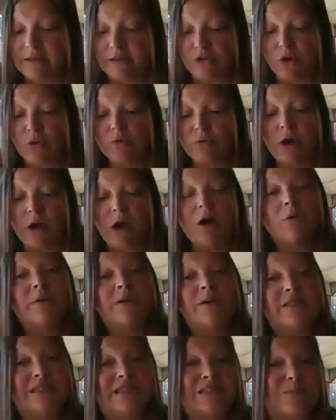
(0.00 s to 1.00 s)
Don't
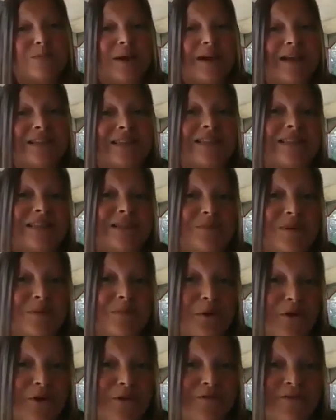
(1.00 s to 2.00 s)
always expect it to be
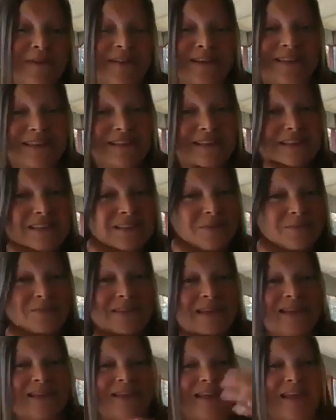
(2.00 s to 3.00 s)
perfect. That's
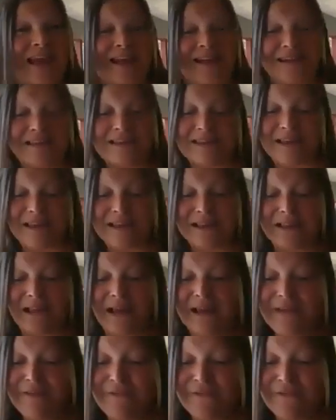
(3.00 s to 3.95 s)
something like anything in life.